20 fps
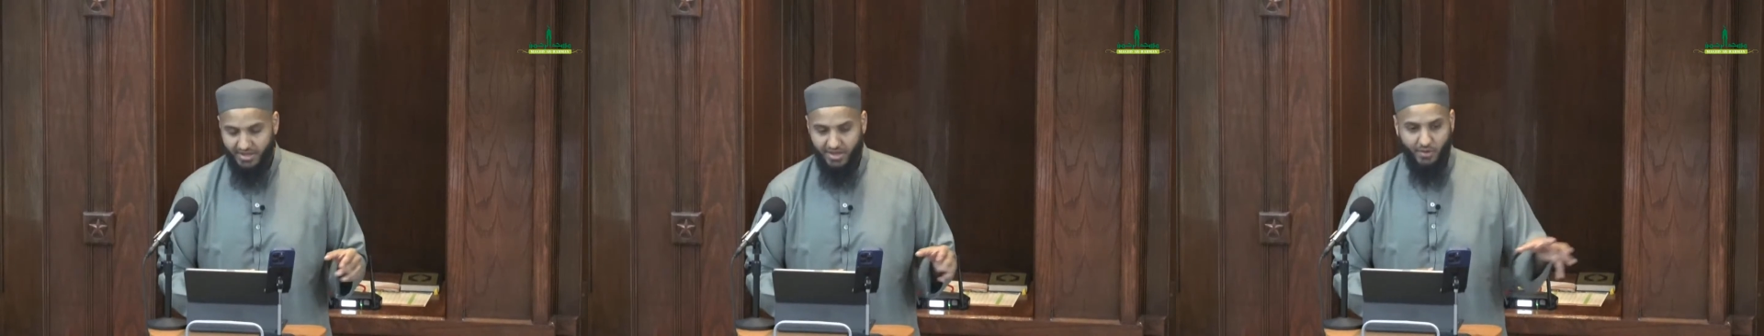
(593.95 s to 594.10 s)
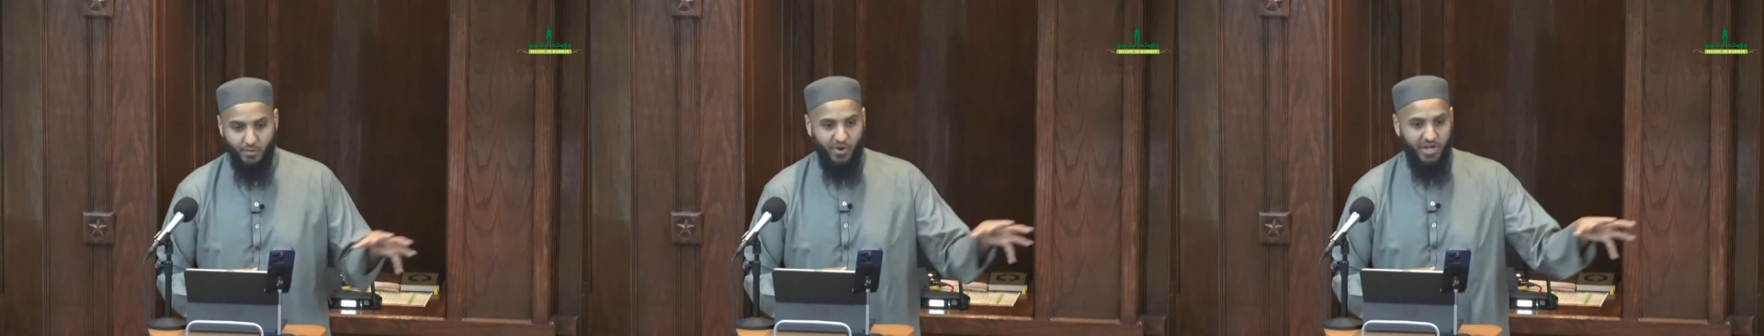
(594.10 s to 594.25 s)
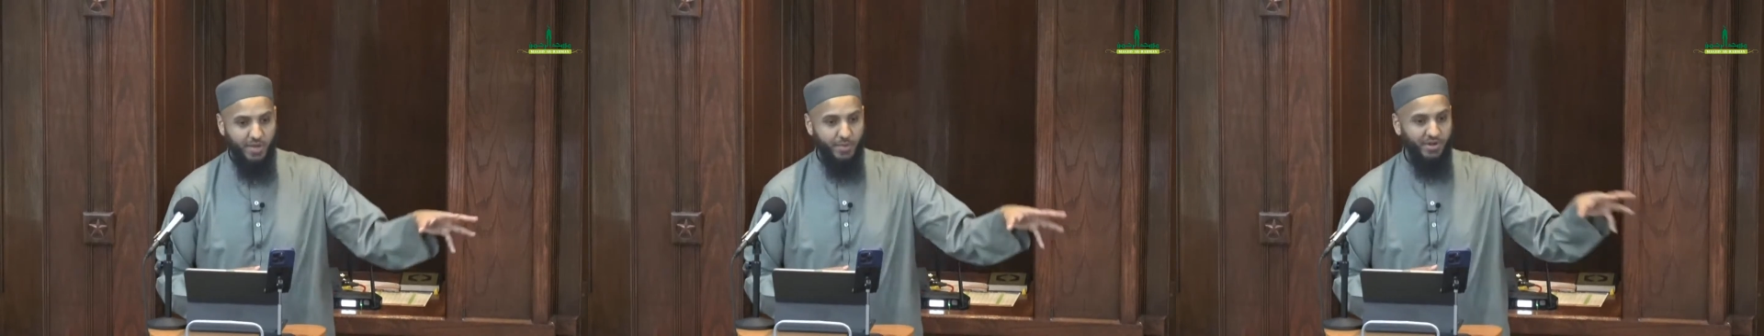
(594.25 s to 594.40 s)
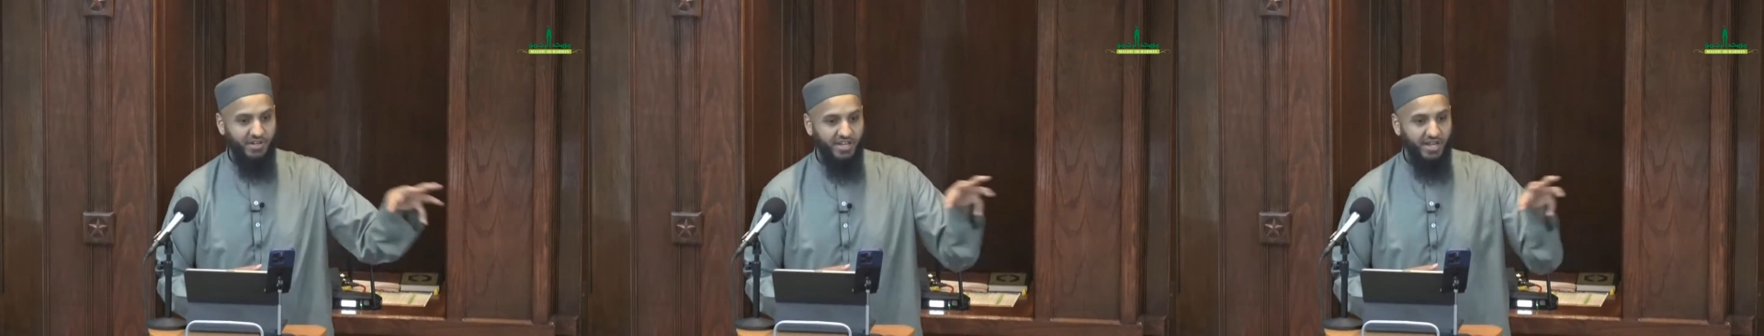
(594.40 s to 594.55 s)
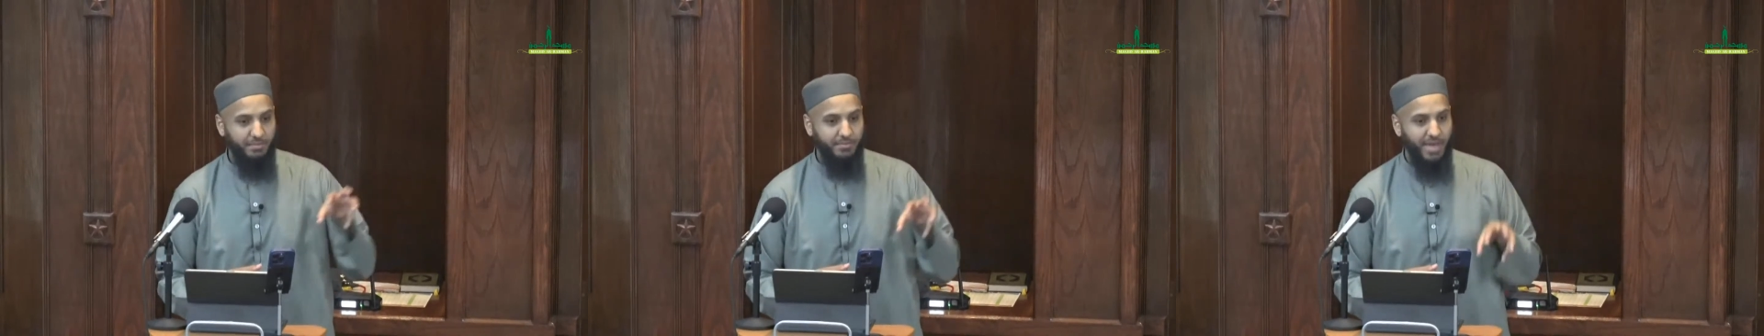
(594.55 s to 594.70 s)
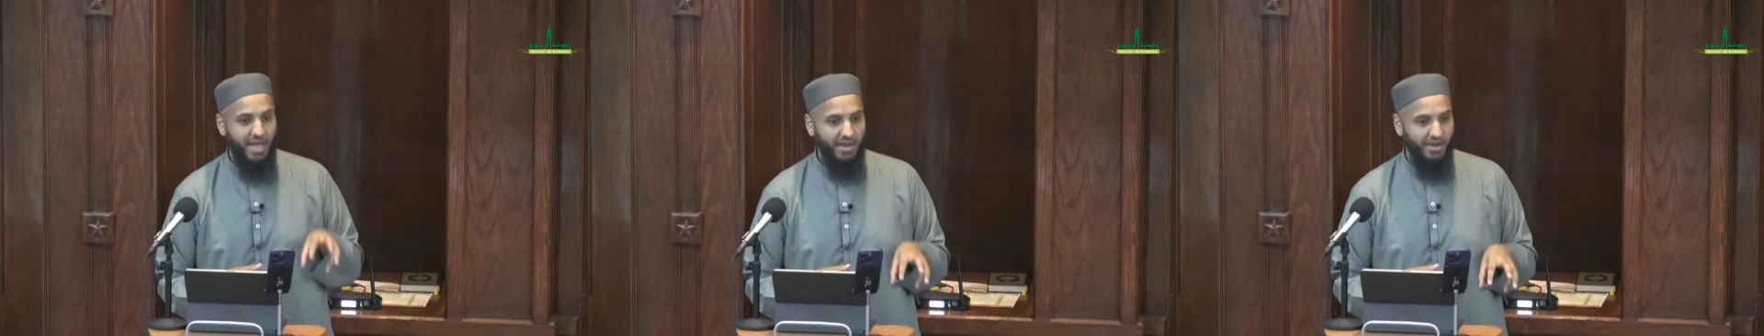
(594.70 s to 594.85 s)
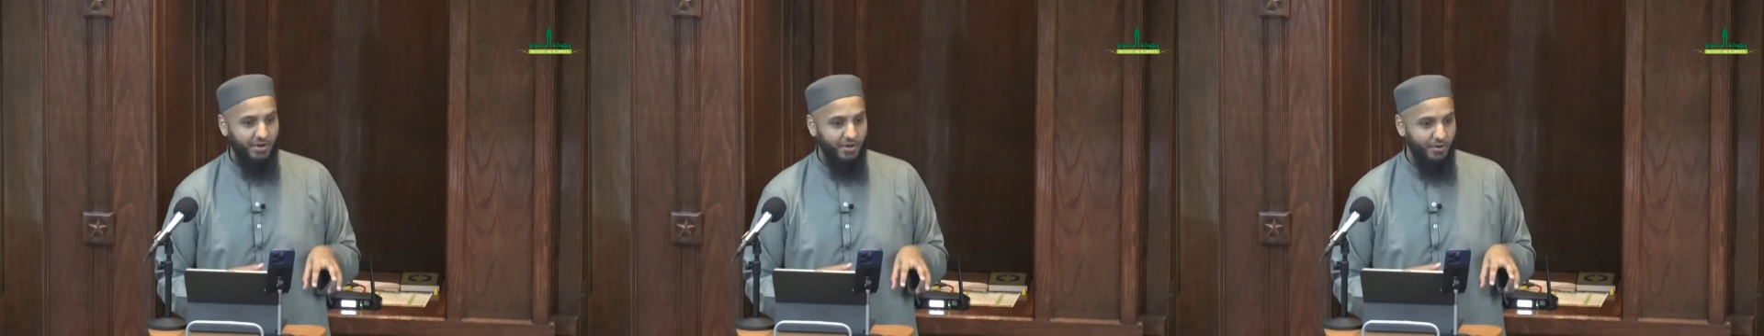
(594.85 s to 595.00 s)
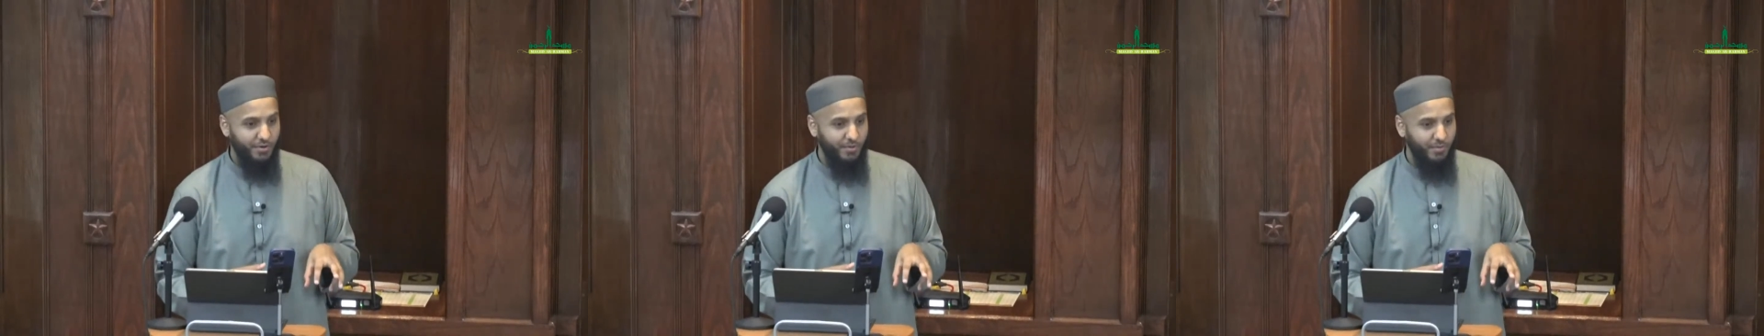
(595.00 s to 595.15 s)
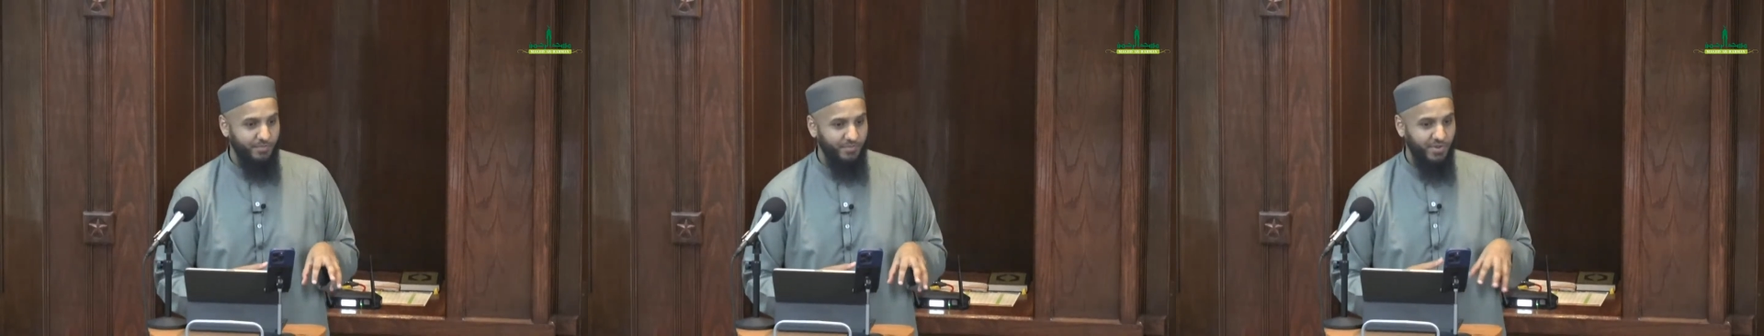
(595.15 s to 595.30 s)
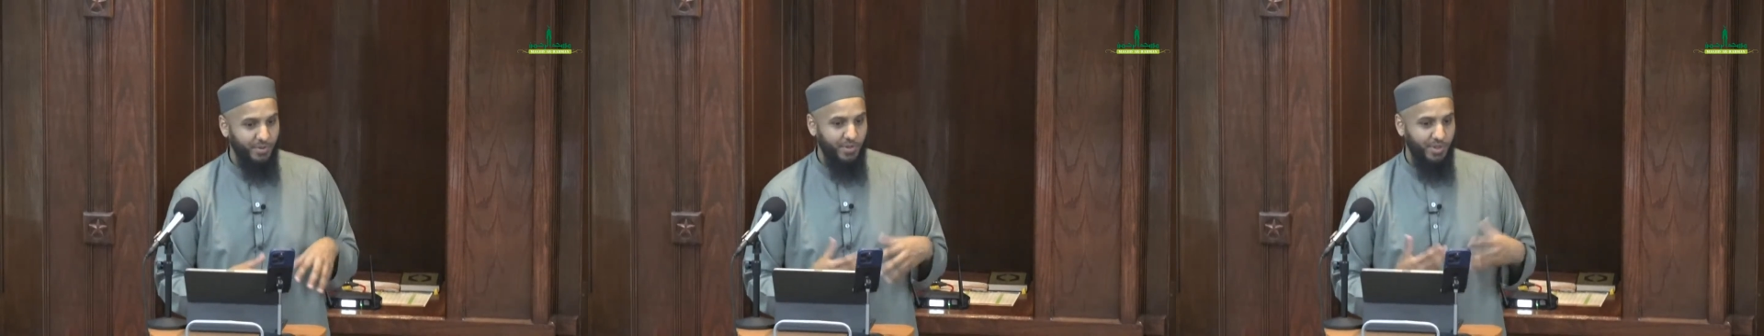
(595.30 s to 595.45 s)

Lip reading: When he would come back home,